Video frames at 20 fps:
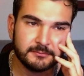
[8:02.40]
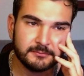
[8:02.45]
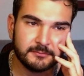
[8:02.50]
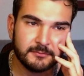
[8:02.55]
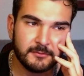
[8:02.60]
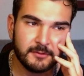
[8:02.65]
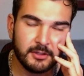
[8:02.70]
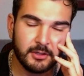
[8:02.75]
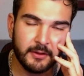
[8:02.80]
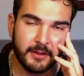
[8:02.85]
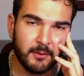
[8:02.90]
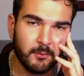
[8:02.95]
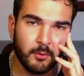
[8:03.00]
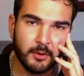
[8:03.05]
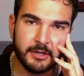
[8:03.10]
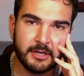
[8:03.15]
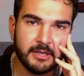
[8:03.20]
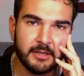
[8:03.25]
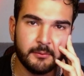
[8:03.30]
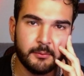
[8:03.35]
You know they
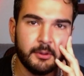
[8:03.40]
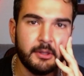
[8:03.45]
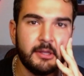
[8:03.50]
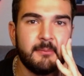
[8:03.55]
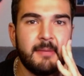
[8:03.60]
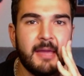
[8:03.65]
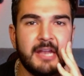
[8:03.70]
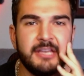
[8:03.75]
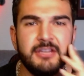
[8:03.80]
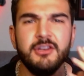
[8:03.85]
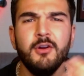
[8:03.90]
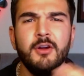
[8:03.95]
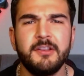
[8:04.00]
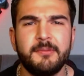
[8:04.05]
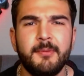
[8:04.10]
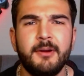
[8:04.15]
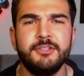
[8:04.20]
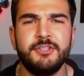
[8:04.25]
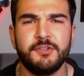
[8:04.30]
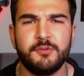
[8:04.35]
wanted it really bad. You know as
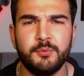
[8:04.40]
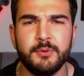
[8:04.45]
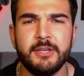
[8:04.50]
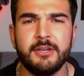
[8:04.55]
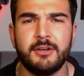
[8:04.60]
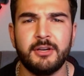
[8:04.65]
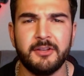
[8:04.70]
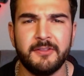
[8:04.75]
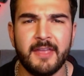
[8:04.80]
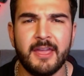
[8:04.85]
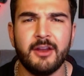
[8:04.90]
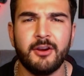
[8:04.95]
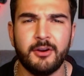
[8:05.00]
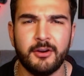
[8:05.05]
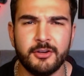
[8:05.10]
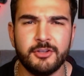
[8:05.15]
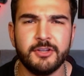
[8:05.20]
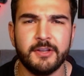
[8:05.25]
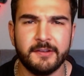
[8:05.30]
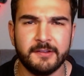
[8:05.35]
much as we hurt, they
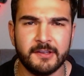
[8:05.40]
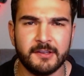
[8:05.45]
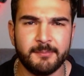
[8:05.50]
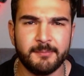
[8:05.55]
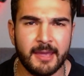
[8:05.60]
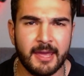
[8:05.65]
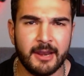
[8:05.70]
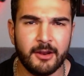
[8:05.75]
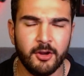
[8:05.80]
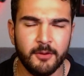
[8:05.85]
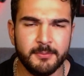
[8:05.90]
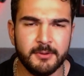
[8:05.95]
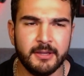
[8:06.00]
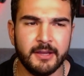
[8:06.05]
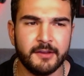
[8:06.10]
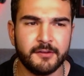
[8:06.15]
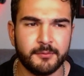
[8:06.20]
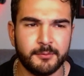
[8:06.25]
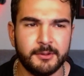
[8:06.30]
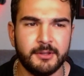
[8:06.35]
hurt just as bad. I hope you
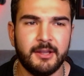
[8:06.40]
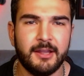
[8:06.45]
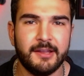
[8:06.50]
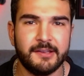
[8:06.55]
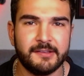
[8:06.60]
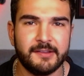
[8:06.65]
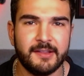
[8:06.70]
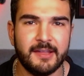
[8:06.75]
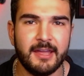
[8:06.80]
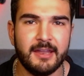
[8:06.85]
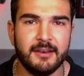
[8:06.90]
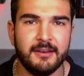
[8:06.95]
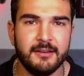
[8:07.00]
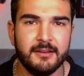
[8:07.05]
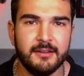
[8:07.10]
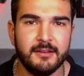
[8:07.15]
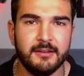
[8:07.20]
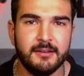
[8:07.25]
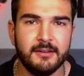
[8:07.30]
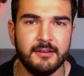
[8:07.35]
guys realize that.
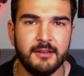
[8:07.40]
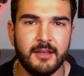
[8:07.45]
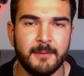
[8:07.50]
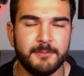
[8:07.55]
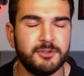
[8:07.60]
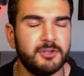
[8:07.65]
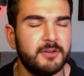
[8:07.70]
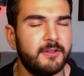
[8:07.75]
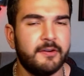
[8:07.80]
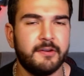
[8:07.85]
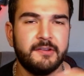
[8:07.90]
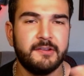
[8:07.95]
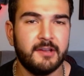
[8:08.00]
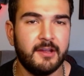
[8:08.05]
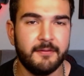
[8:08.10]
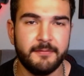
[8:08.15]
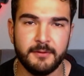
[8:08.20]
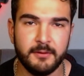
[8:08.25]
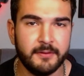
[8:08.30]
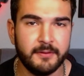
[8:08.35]
I'm sure there's
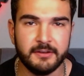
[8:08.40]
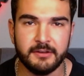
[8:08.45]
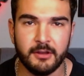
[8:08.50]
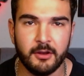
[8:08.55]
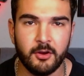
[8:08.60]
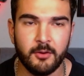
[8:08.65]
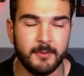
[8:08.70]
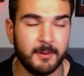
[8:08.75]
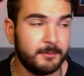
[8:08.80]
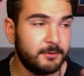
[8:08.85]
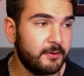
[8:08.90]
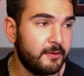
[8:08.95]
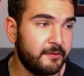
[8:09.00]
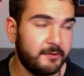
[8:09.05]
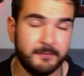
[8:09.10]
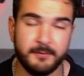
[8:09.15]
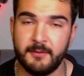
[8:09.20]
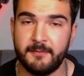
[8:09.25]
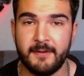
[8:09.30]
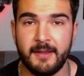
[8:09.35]
a few that don't, but I'm sure there's a
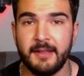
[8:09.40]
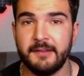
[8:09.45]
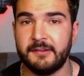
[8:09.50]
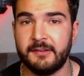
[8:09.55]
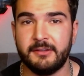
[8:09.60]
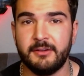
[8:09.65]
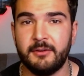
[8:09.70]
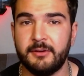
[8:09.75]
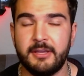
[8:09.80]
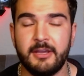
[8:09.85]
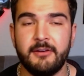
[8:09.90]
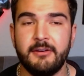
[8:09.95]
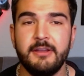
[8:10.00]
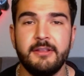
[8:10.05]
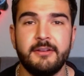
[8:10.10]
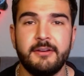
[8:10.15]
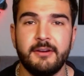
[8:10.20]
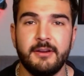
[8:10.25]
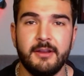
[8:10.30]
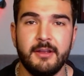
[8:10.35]
few fans that don't care
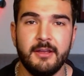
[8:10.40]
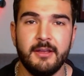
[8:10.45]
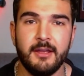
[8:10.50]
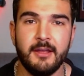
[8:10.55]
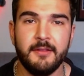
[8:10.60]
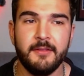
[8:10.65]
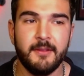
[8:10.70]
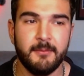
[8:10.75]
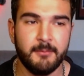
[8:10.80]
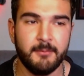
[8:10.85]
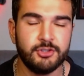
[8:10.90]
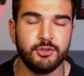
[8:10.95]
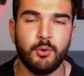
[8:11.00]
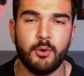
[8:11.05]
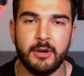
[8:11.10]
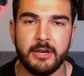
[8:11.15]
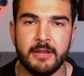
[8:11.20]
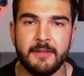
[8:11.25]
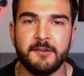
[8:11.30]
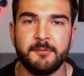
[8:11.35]
either. The
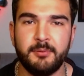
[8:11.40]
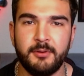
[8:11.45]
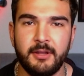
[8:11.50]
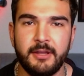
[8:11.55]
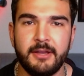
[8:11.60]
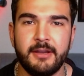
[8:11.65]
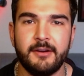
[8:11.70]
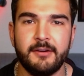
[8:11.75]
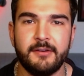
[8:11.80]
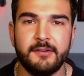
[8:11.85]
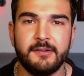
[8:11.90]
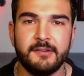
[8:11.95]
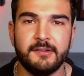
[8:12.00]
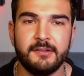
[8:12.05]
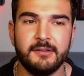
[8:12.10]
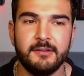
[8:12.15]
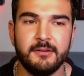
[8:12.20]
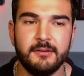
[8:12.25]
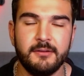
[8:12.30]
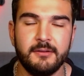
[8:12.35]
majority of these players
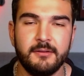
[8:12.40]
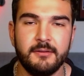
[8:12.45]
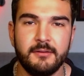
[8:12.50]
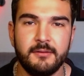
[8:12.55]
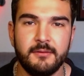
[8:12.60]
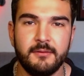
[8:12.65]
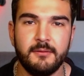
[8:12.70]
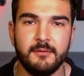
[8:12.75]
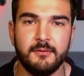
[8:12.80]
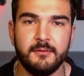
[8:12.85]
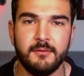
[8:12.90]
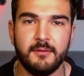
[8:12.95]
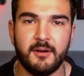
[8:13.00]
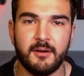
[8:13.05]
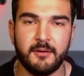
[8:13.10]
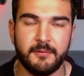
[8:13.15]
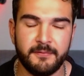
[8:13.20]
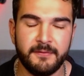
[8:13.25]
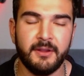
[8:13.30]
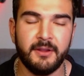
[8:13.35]
are
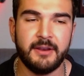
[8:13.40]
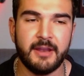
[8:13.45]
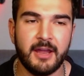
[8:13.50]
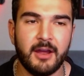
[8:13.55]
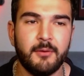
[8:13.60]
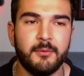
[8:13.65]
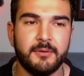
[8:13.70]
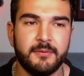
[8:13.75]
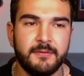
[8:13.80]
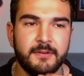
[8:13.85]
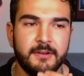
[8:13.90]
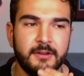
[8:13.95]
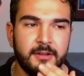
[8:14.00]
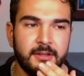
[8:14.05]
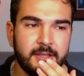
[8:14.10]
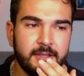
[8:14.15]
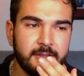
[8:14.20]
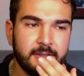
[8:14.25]
feeling how we're feeling.